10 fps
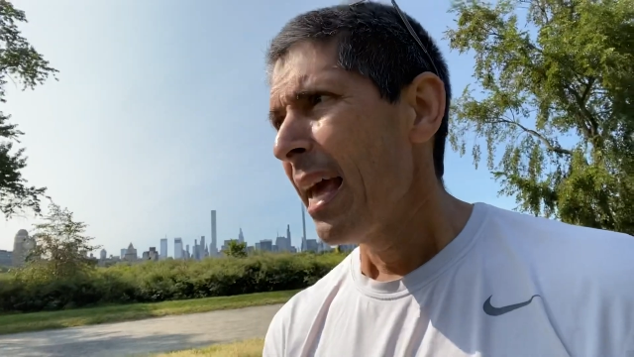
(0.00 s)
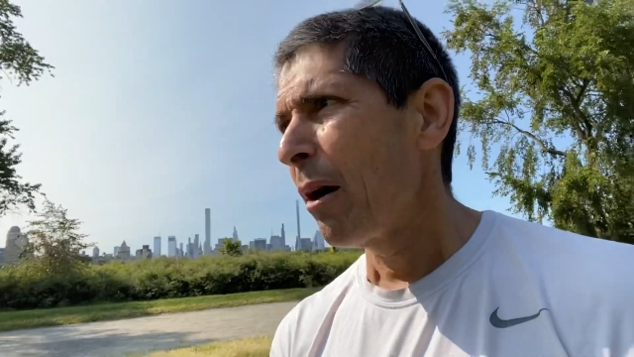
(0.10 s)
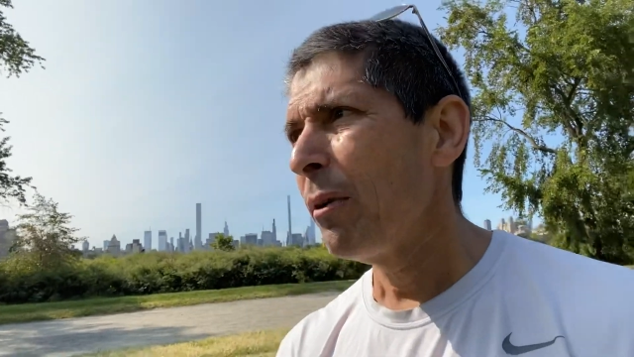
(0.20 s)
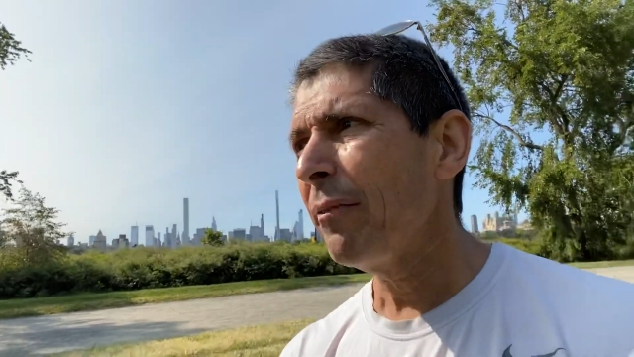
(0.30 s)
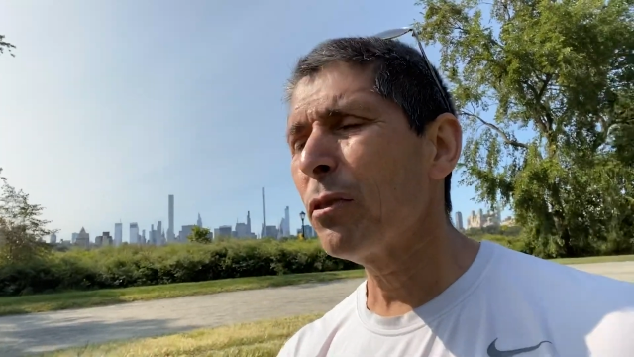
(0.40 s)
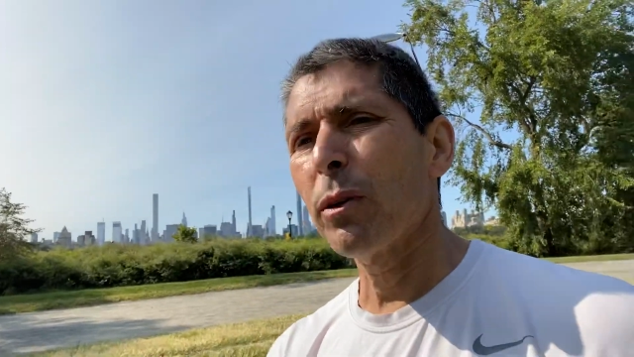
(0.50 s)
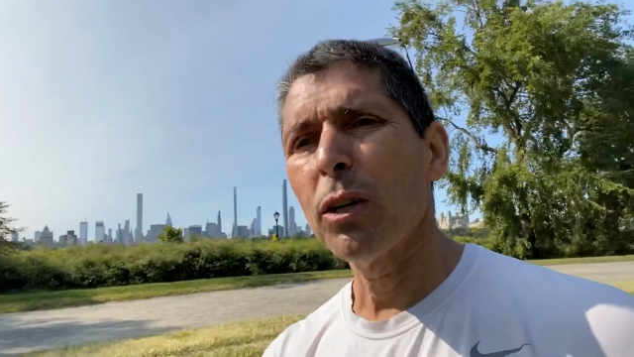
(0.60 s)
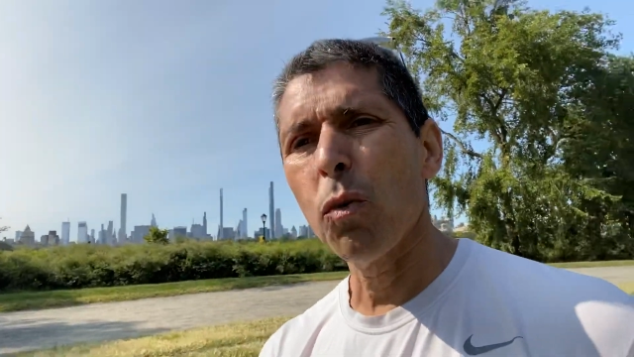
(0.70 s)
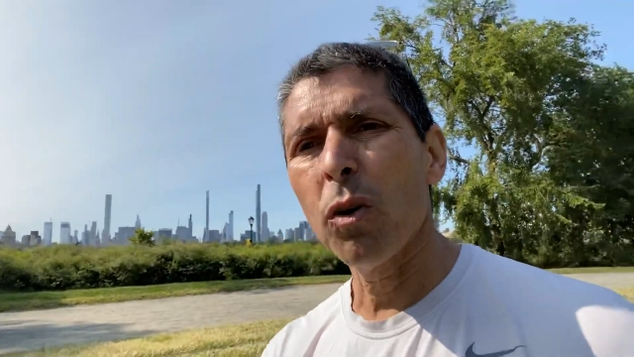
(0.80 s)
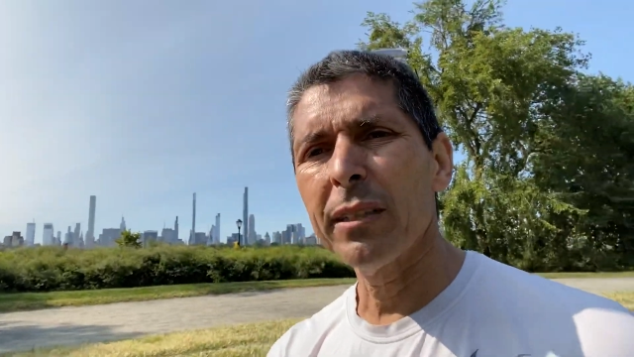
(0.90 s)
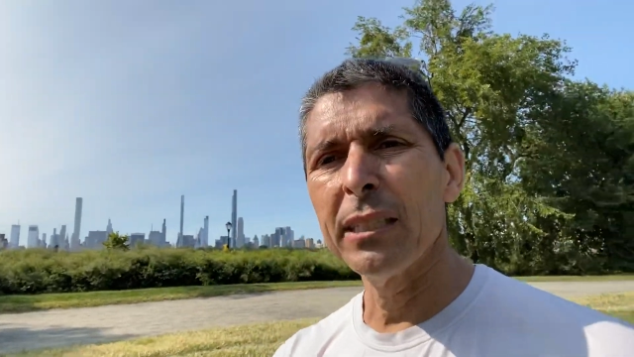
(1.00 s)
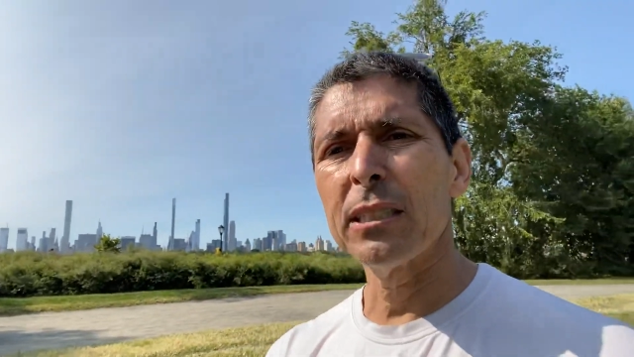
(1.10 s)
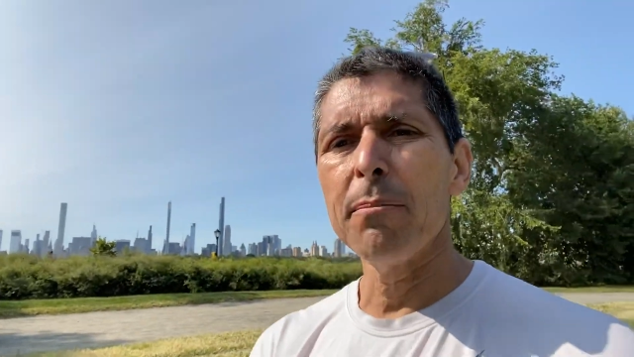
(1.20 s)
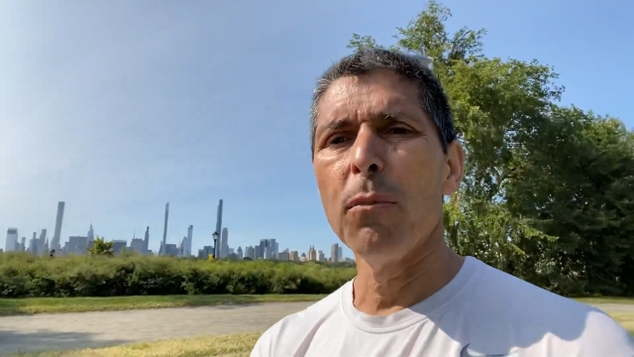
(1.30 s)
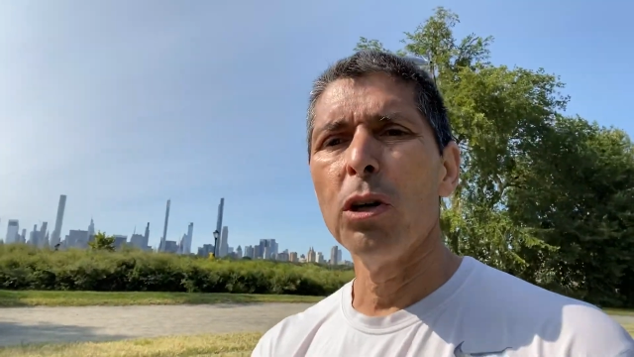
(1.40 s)
And we have to record this
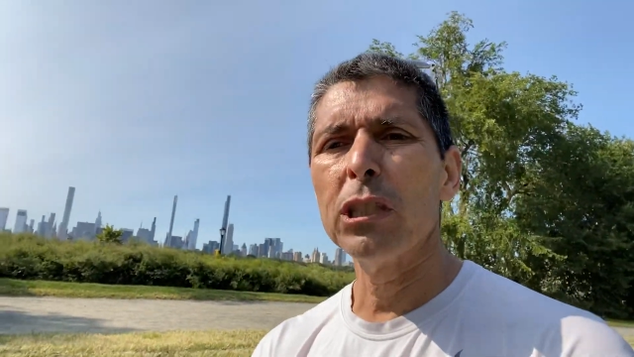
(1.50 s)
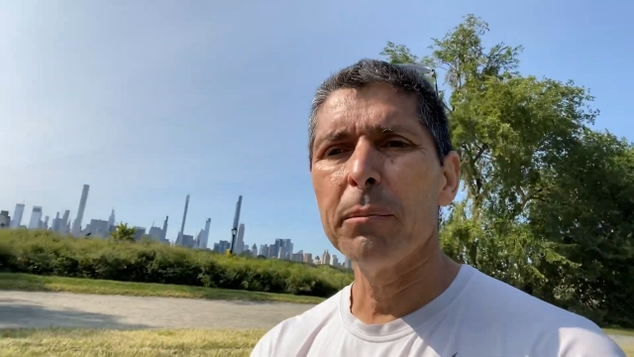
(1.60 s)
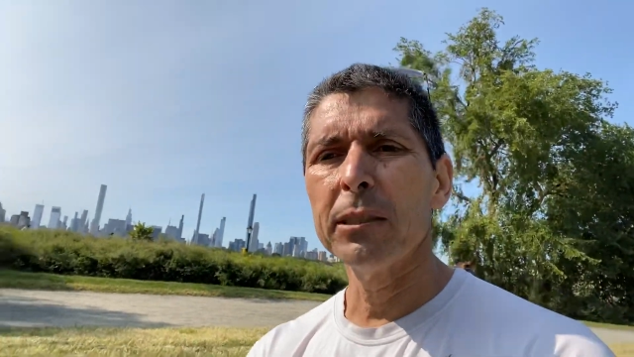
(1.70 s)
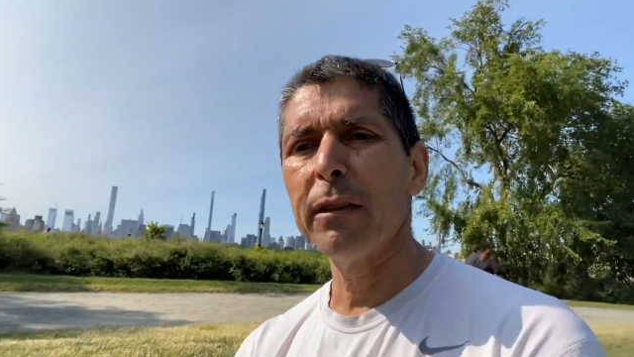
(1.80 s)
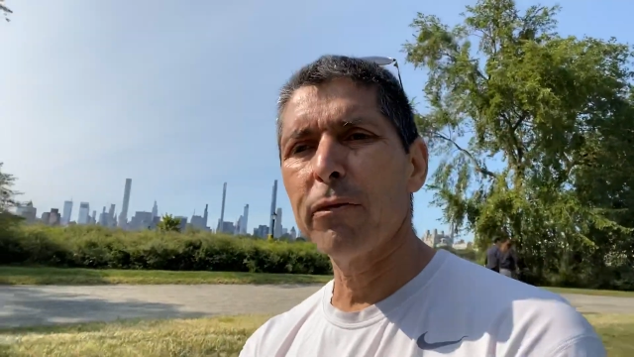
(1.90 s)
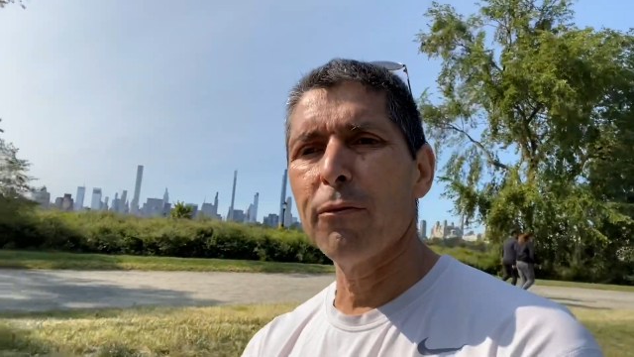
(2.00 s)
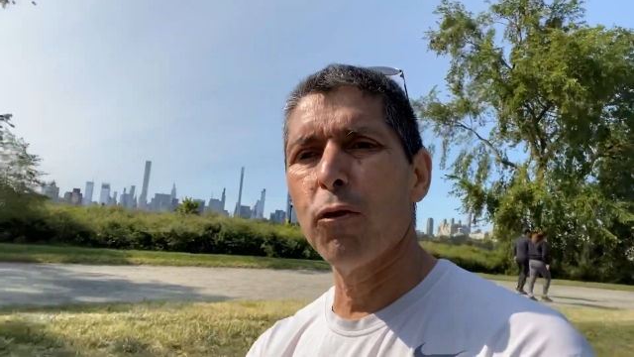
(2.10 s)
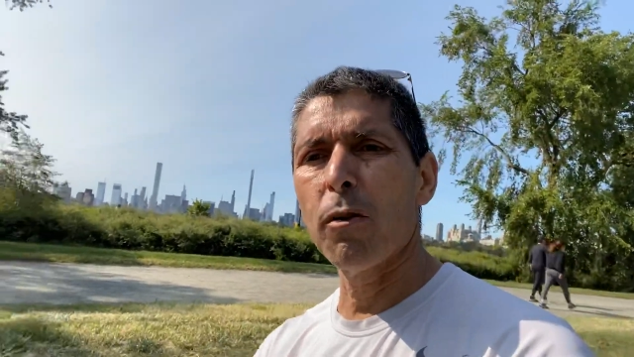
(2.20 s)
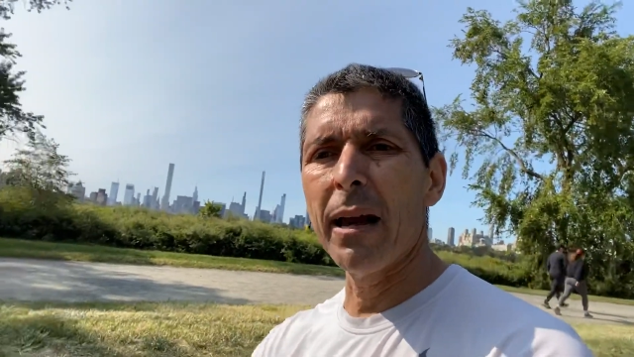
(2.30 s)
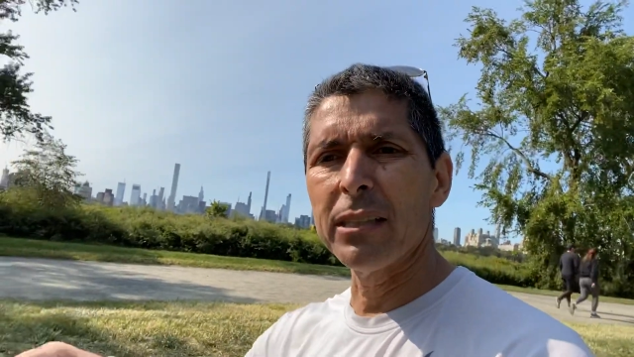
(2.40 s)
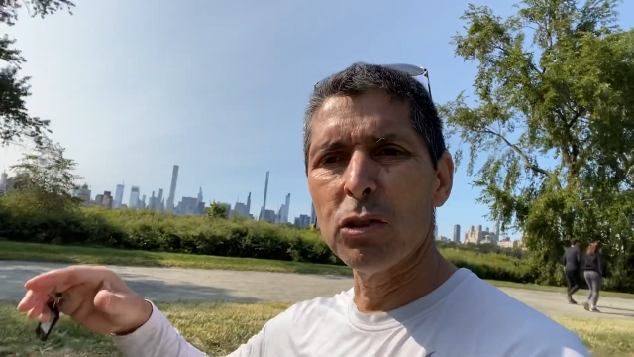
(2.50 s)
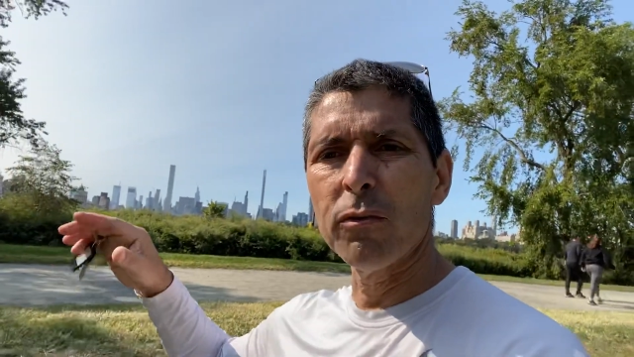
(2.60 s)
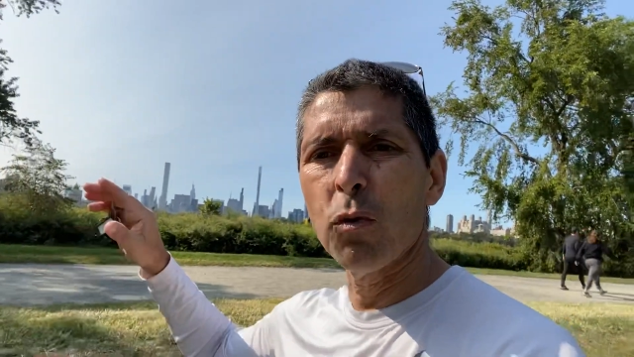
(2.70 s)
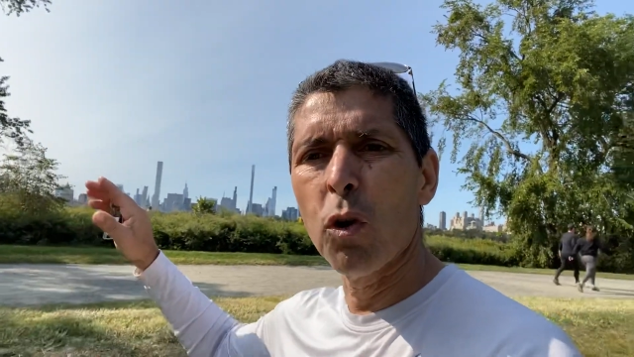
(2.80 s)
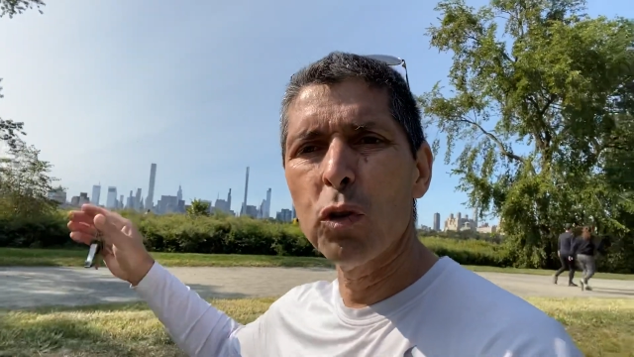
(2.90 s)
in multiple different formats. So
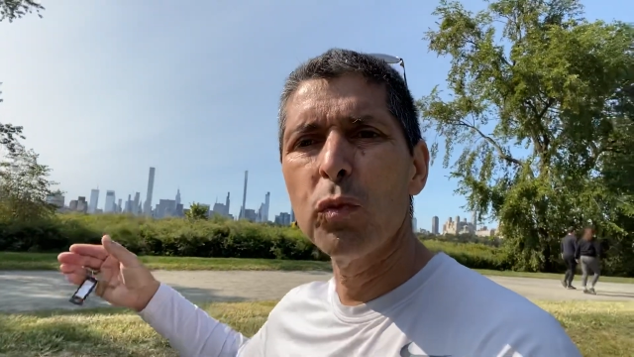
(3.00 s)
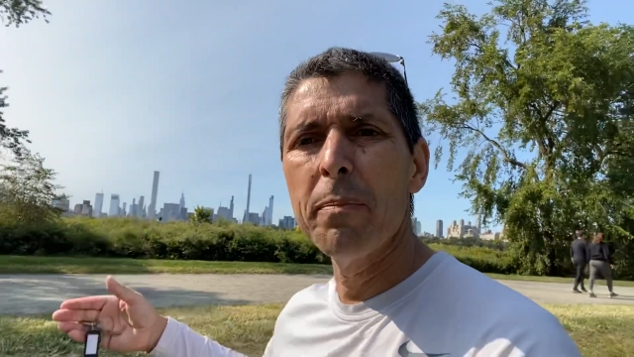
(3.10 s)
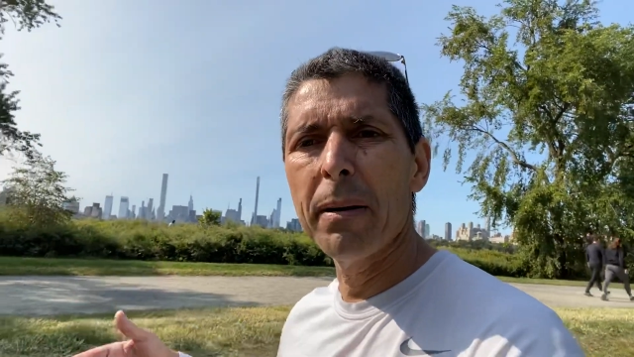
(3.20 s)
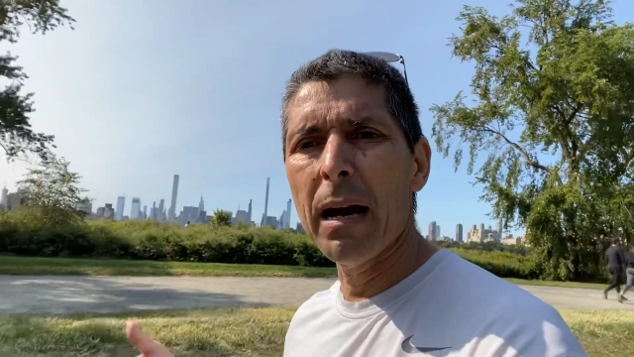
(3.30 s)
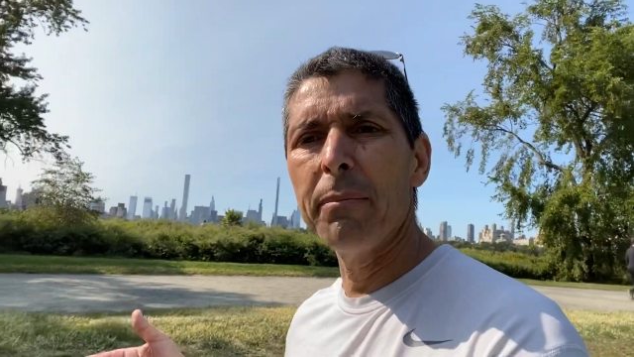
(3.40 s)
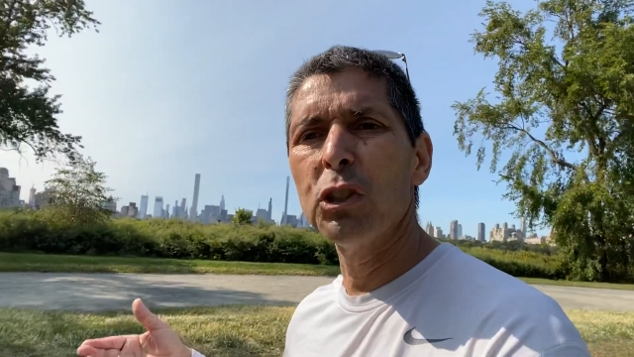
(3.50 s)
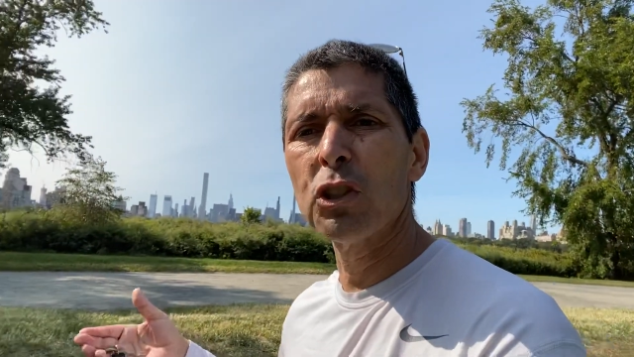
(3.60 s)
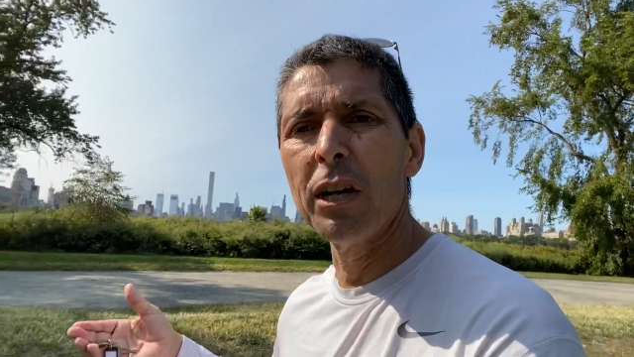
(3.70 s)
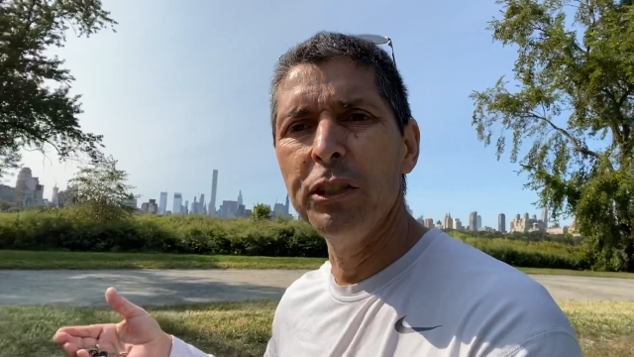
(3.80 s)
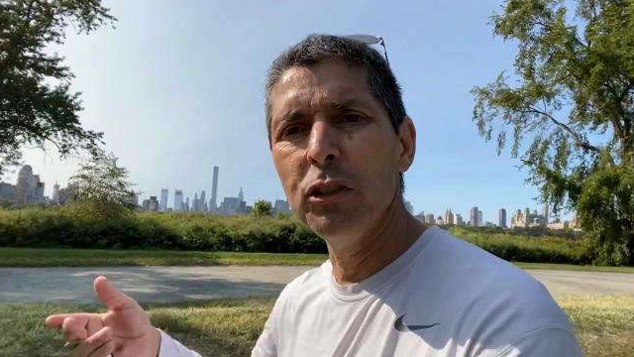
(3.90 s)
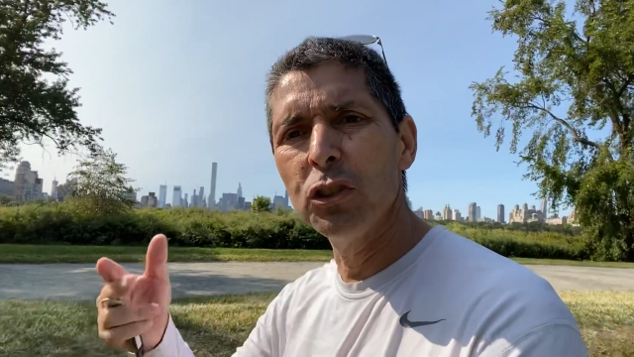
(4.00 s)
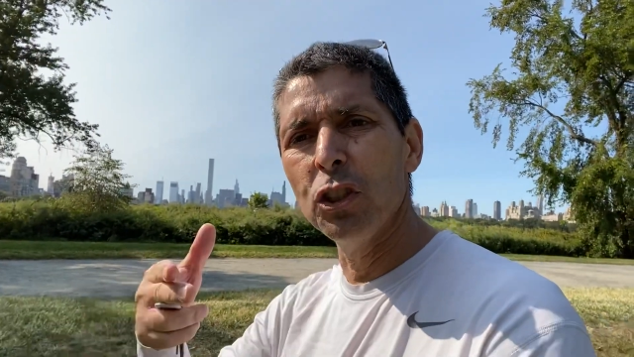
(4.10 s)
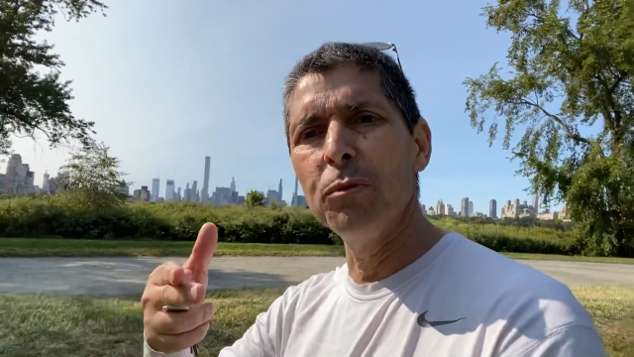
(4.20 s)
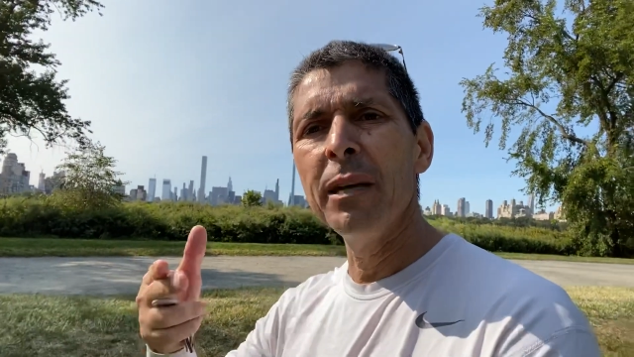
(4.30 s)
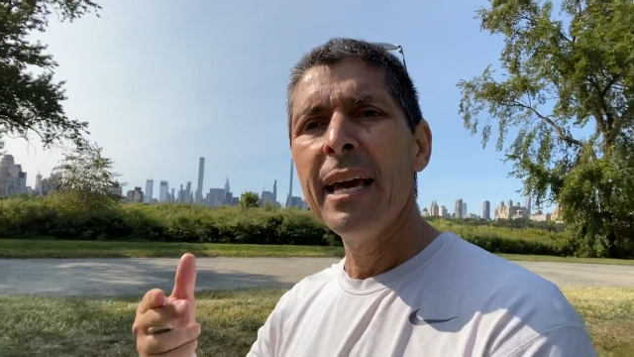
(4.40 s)
of course we publish on
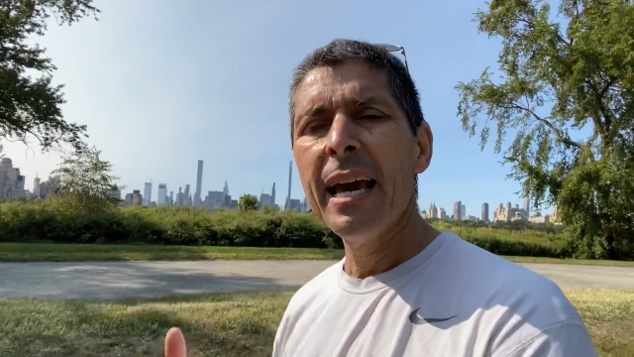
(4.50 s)
YouTube.